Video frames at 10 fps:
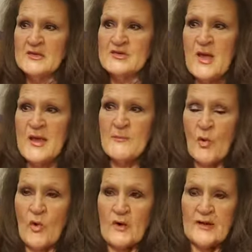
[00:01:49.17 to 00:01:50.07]
to a
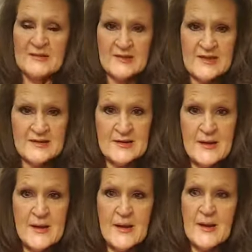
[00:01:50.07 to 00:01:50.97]
more elite
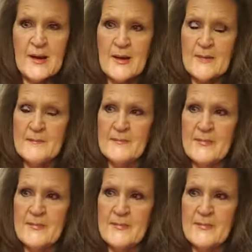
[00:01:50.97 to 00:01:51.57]
um,